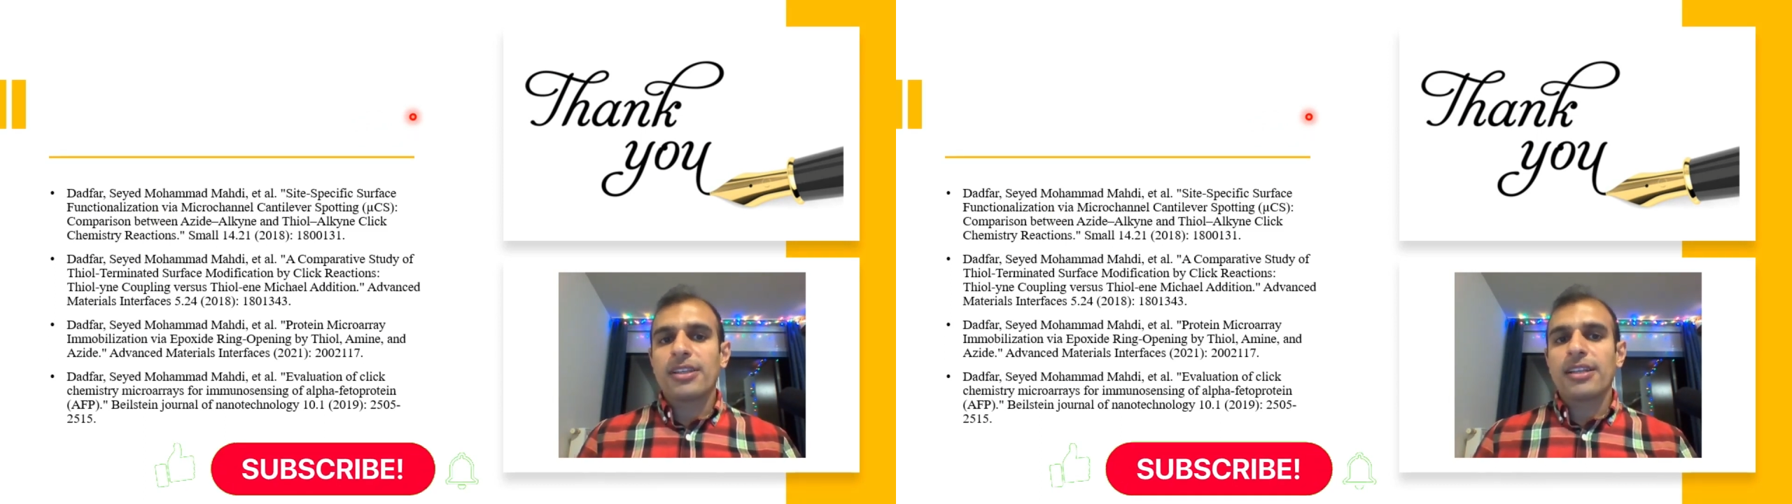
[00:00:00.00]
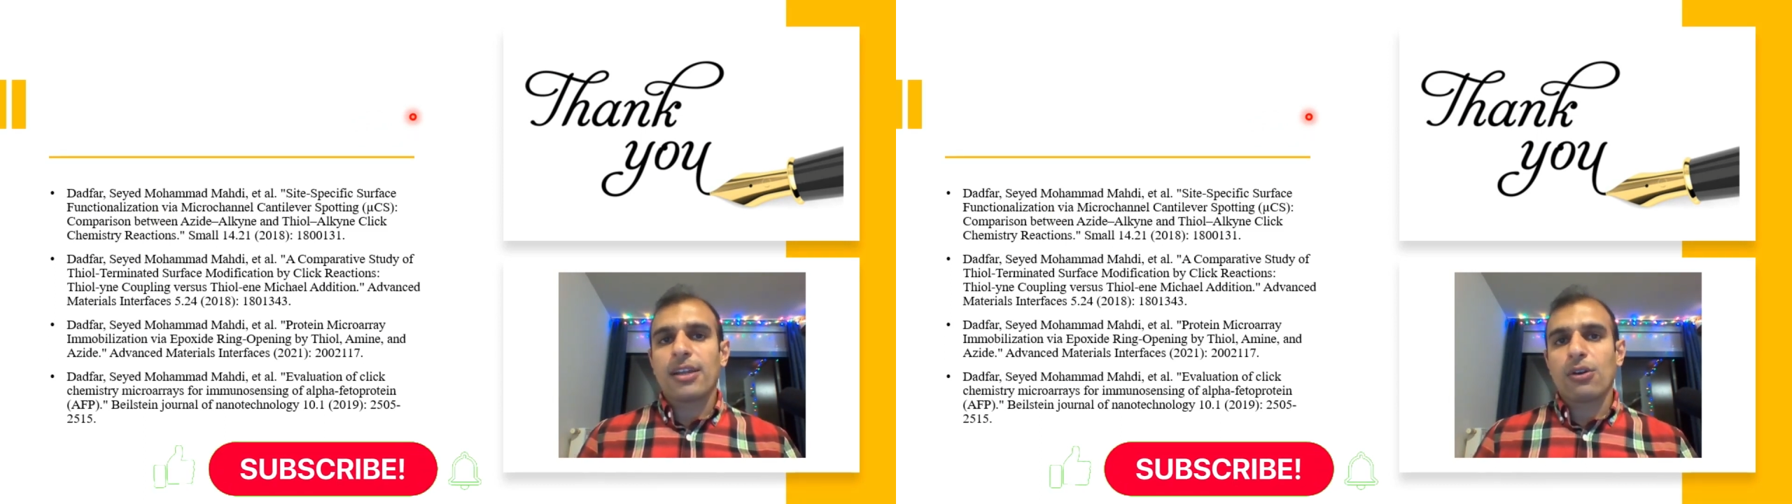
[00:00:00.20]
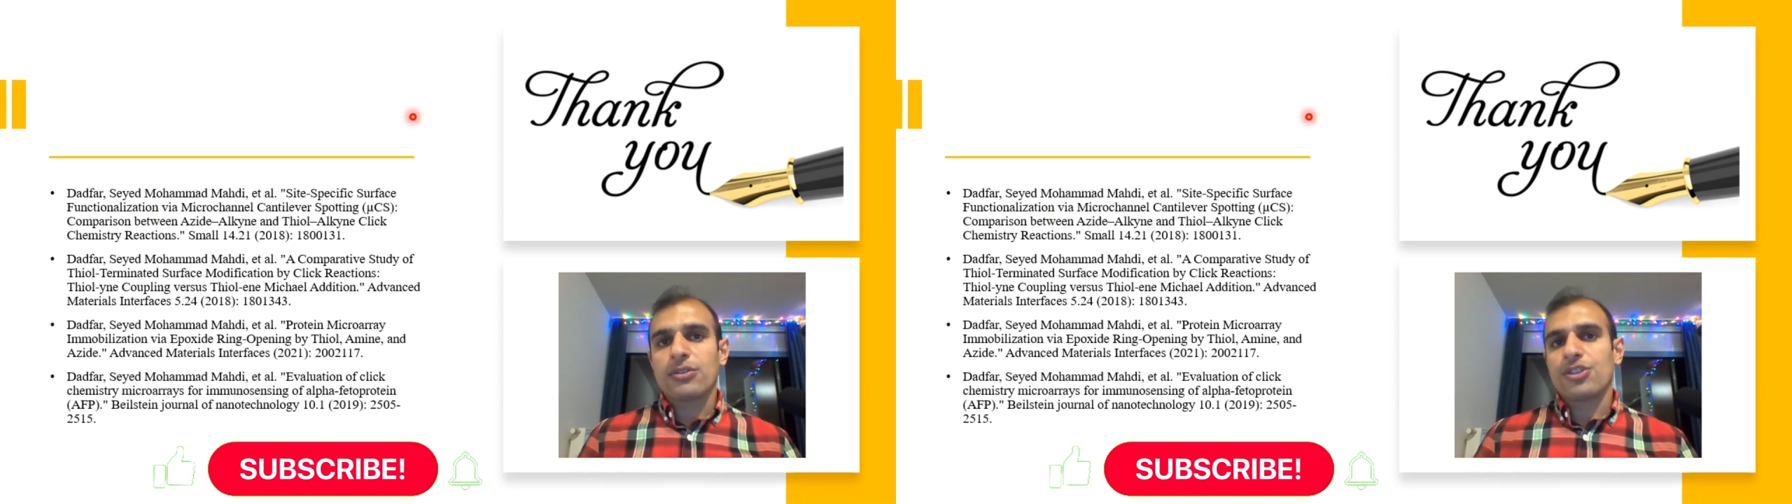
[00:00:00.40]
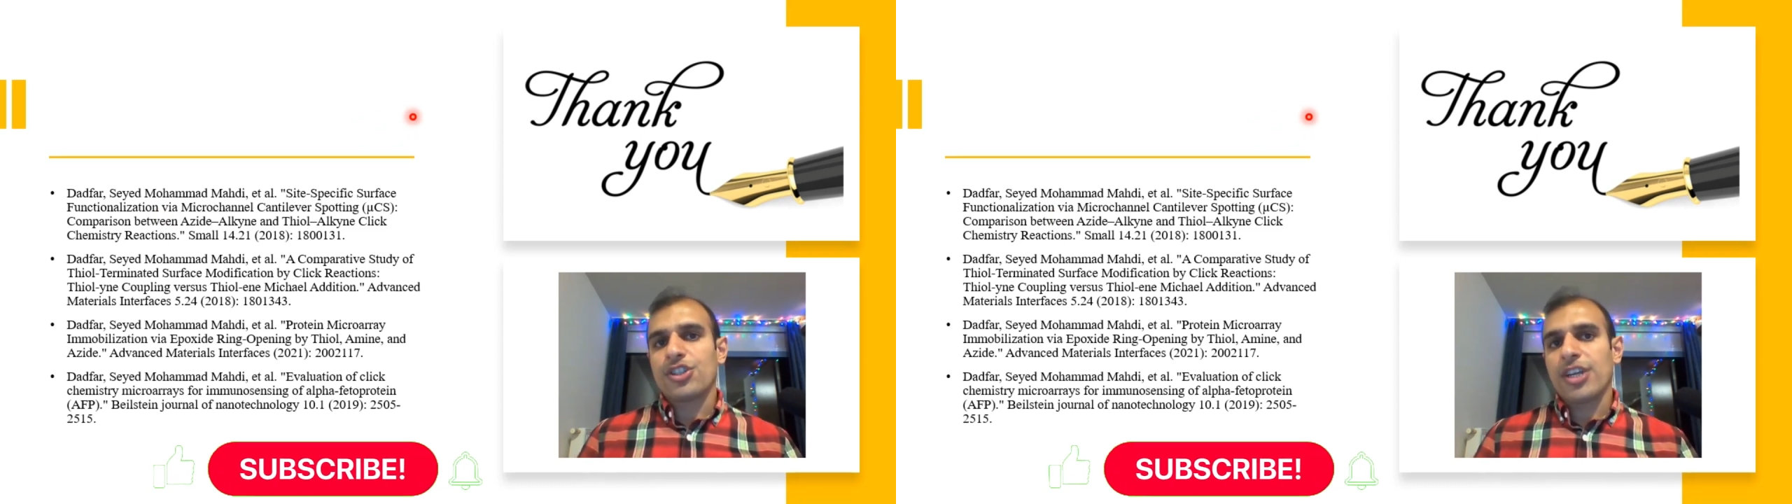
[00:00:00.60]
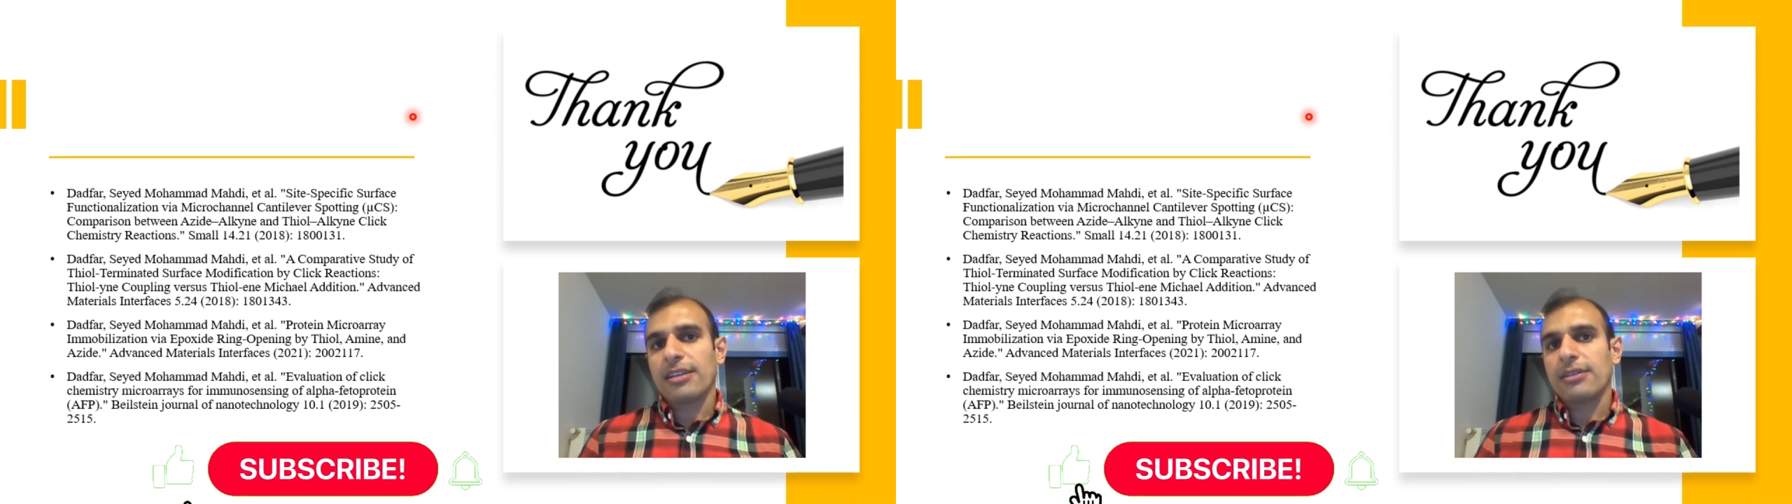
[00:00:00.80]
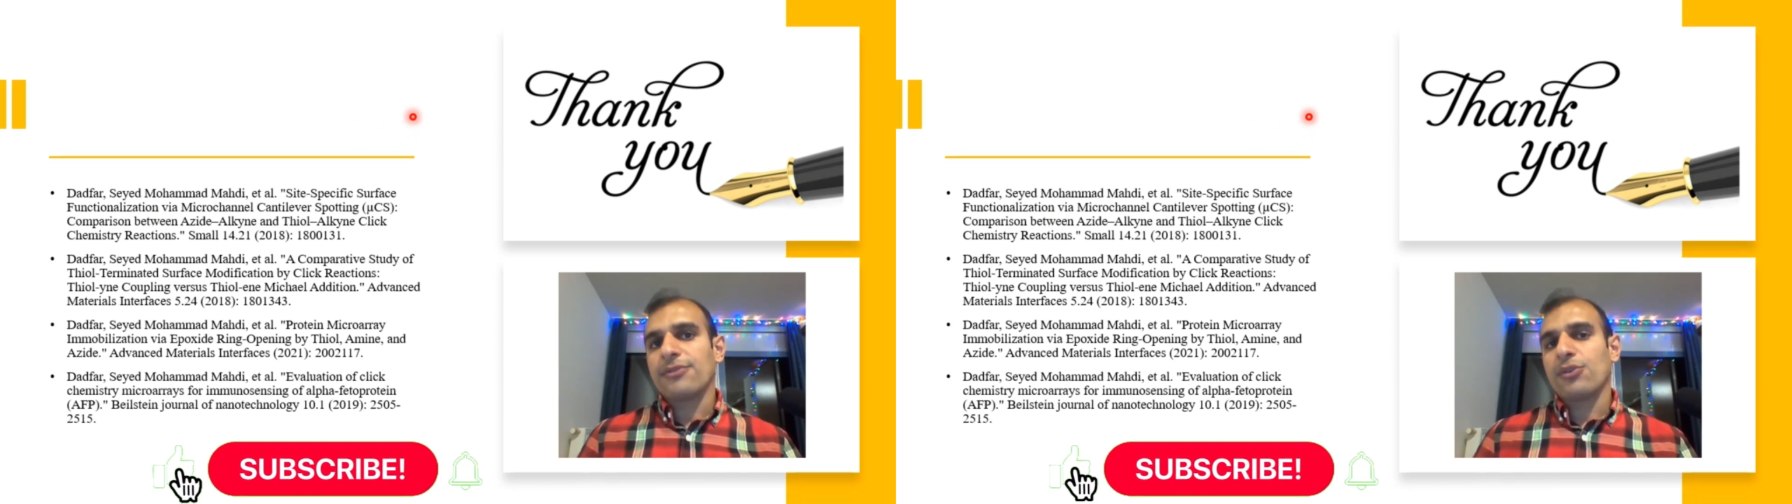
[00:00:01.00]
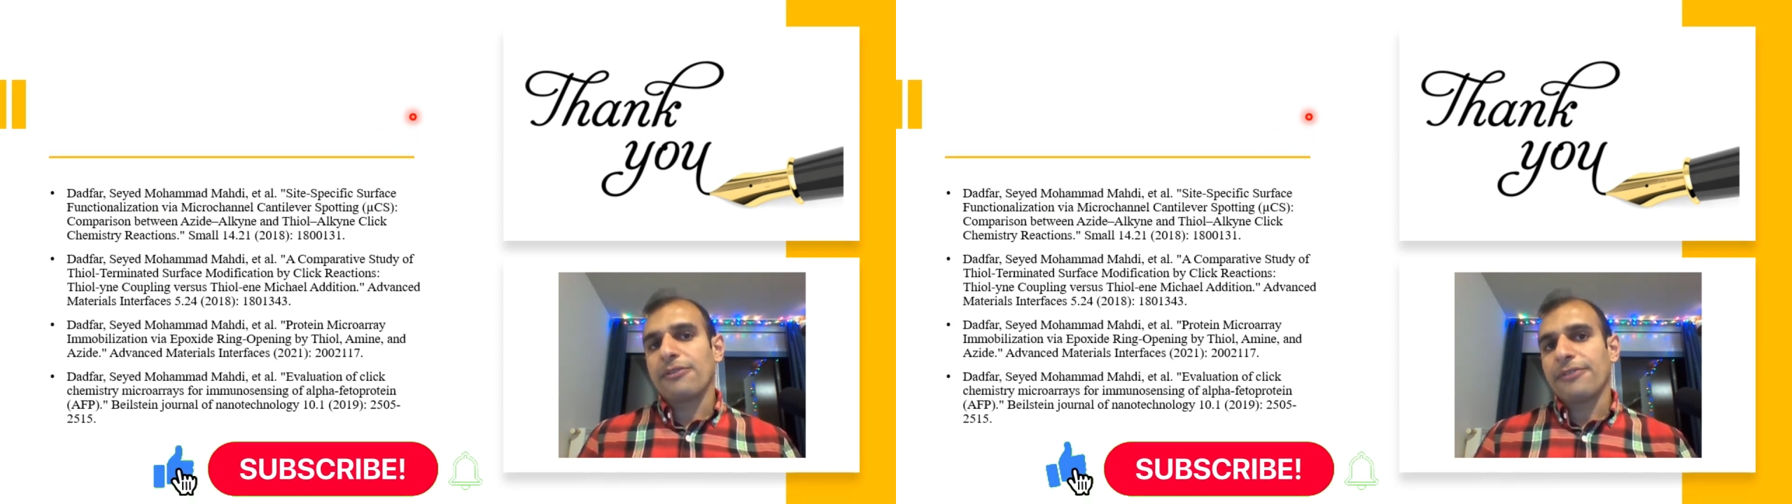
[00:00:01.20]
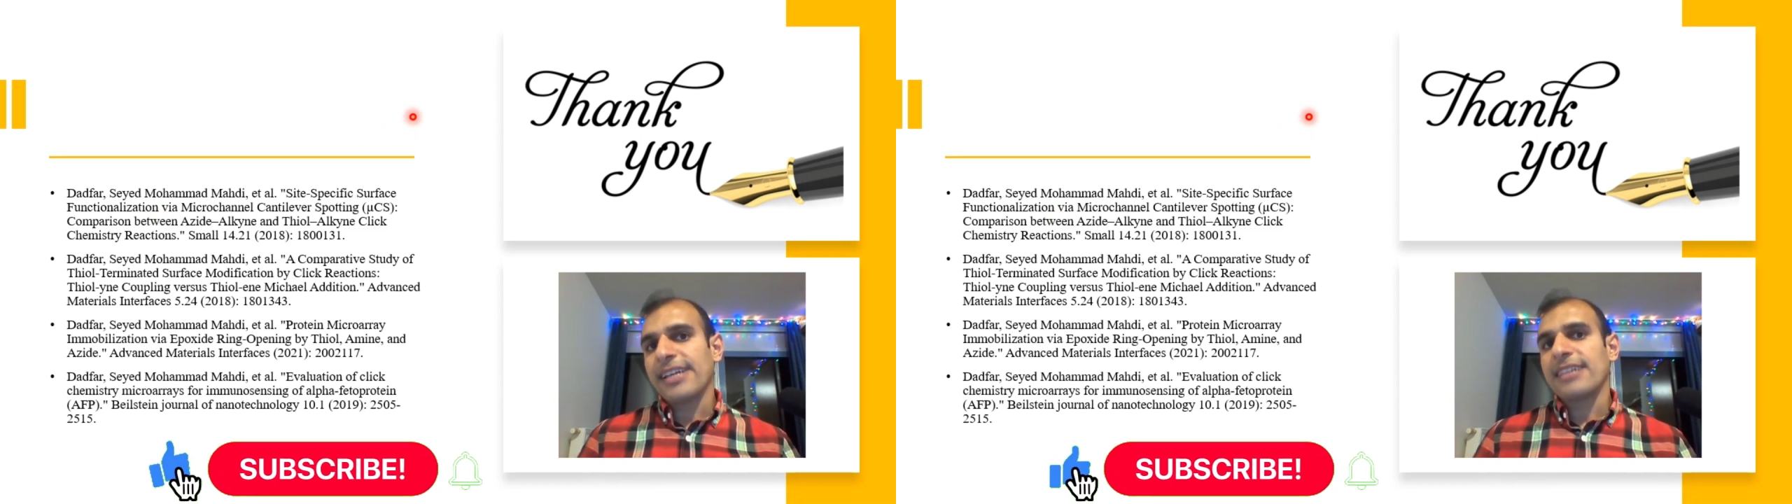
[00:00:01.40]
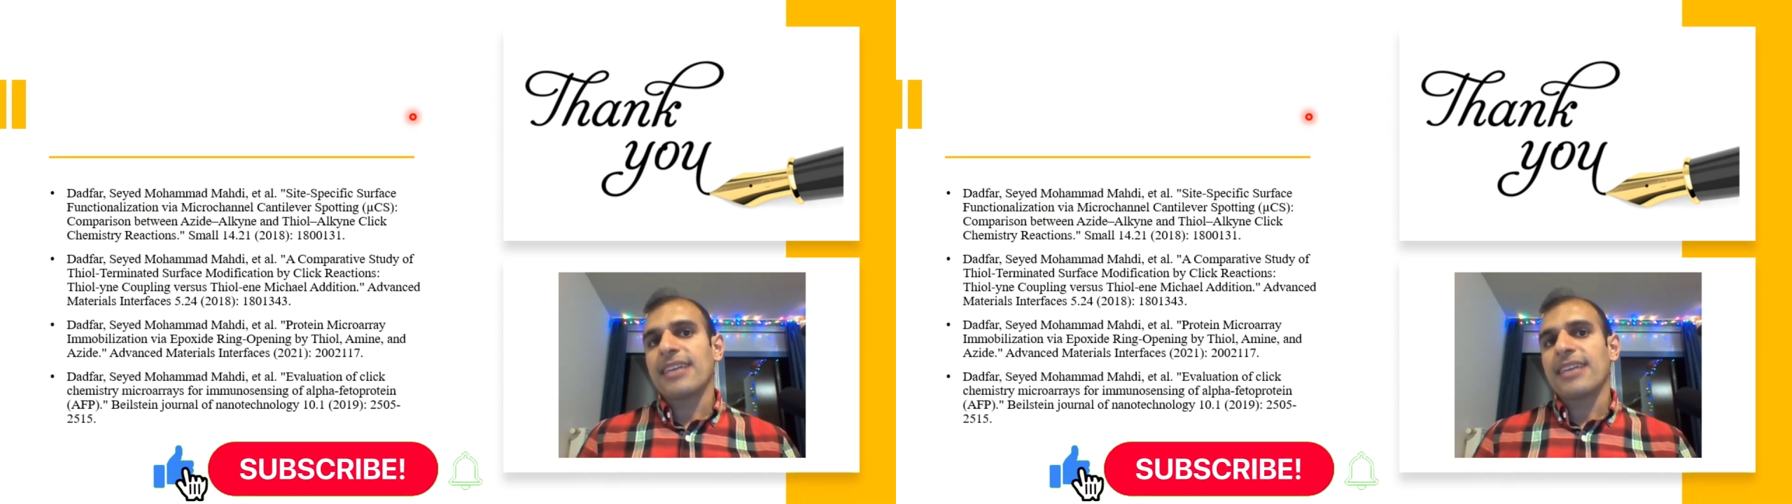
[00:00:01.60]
and also share it with your friends.